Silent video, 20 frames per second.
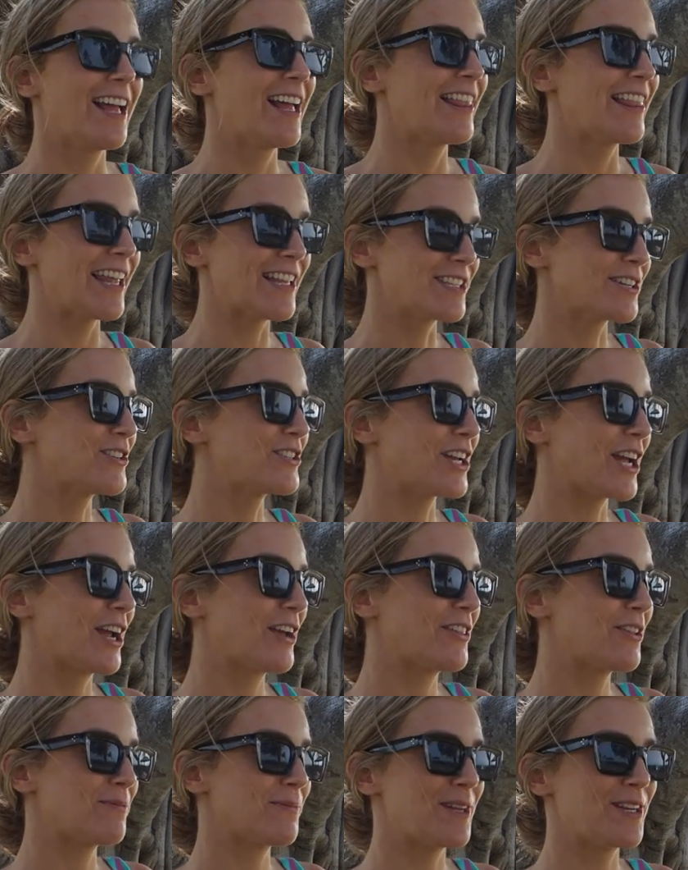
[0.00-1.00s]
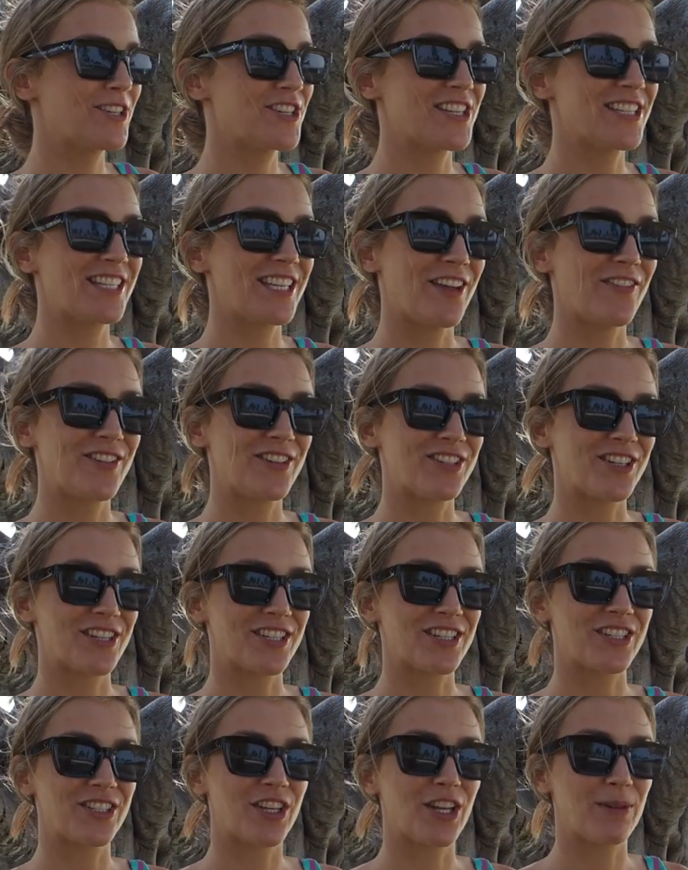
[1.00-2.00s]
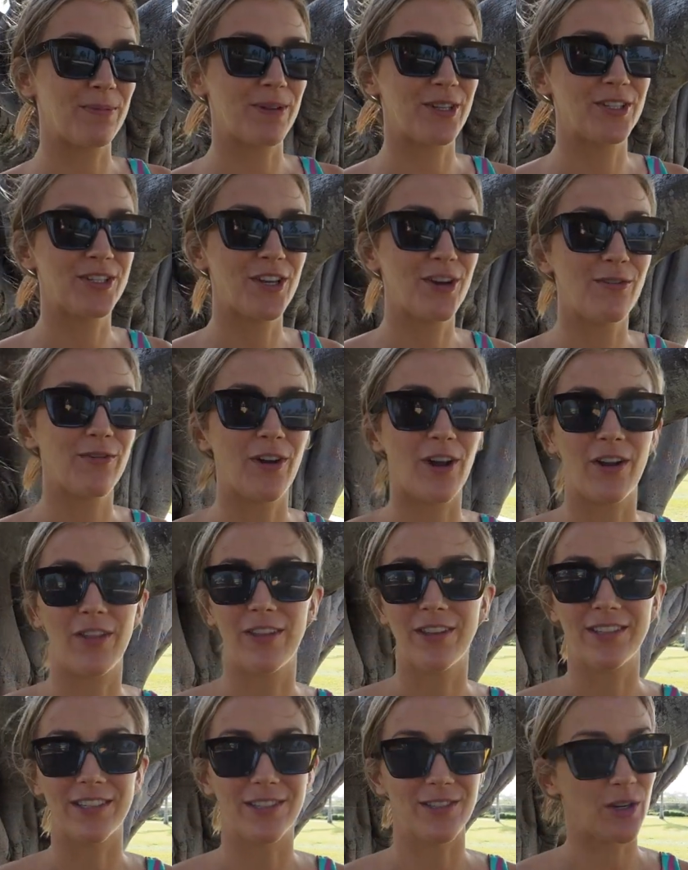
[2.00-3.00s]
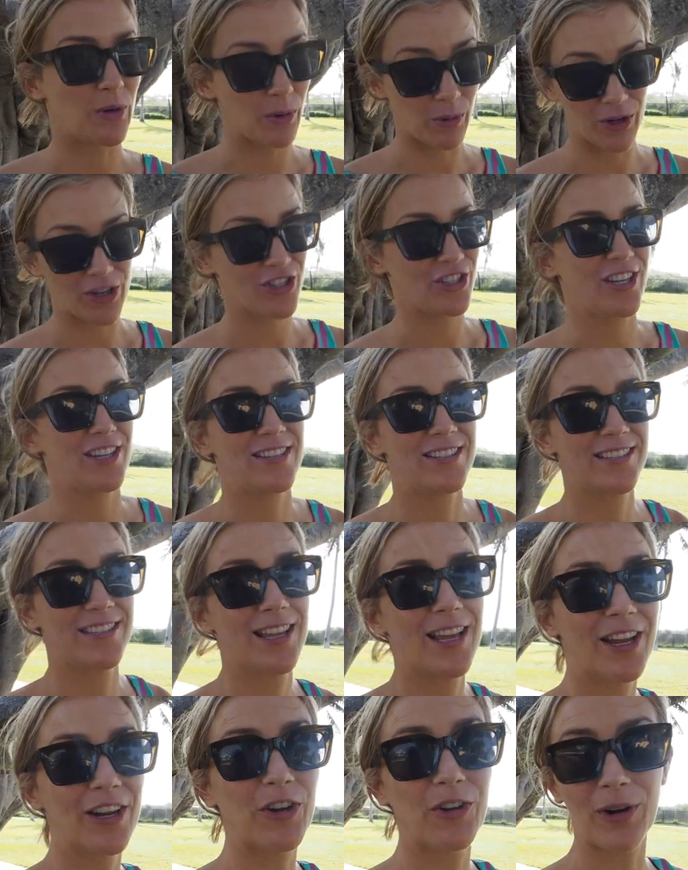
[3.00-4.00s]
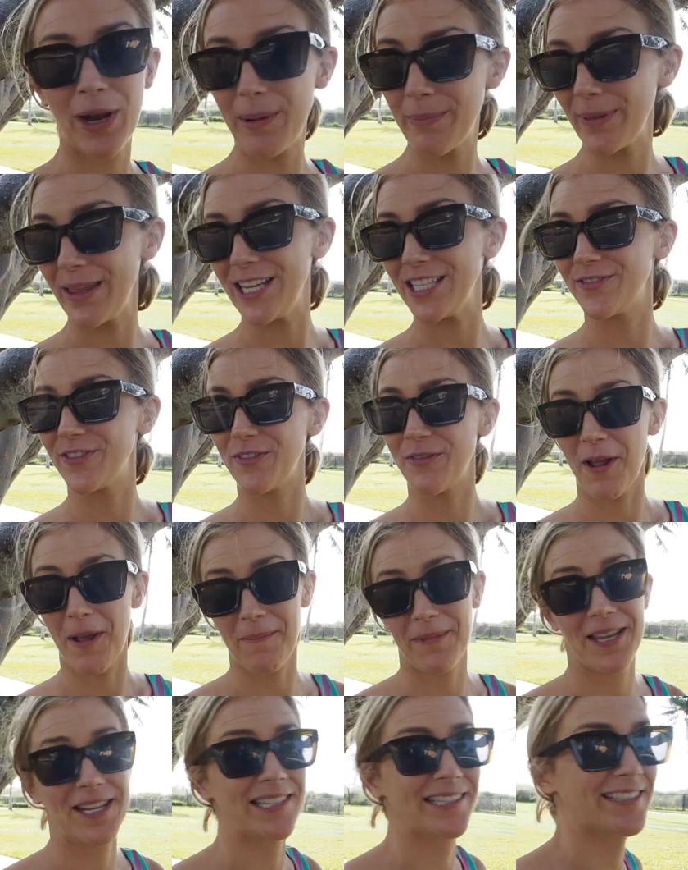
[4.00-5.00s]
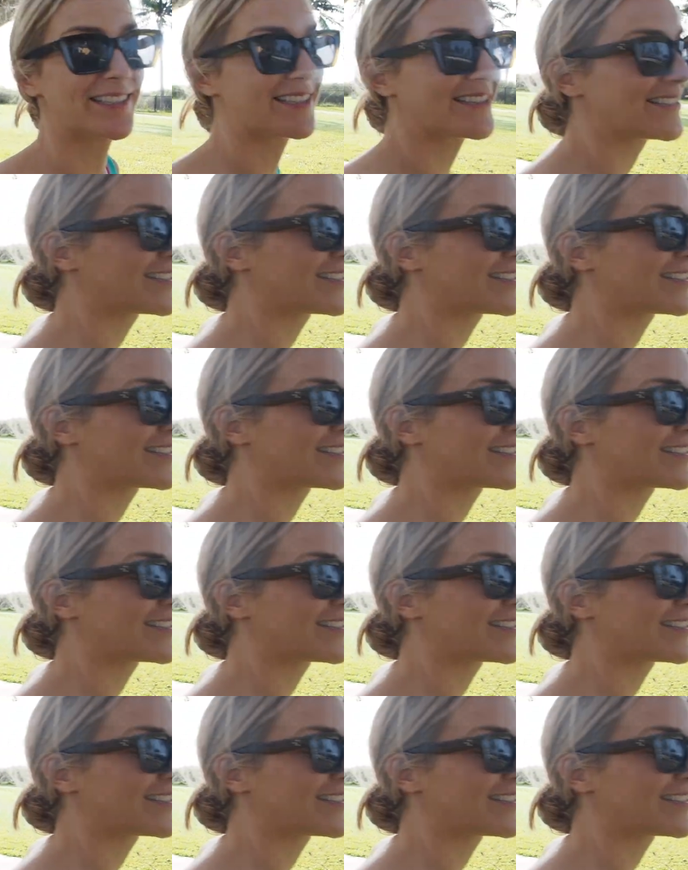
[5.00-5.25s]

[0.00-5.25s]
Let's go check out the beach to see if it's just as good, but so far this is gorgeous. Great place for families.